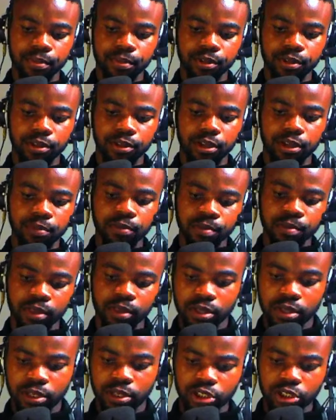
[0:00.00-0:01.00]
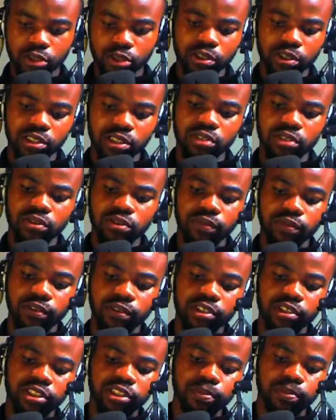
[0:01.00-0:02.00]
Okay, so what is it doing?
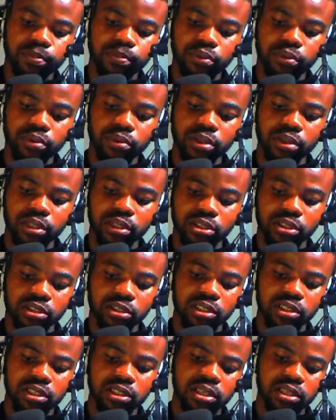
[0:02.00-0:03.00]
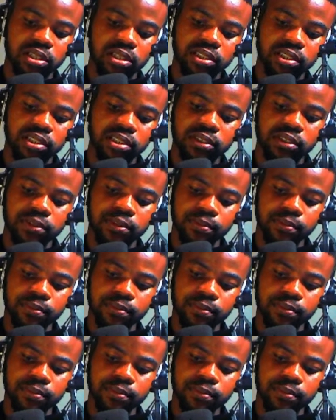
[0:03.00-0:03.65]
Very simple. You just did this. So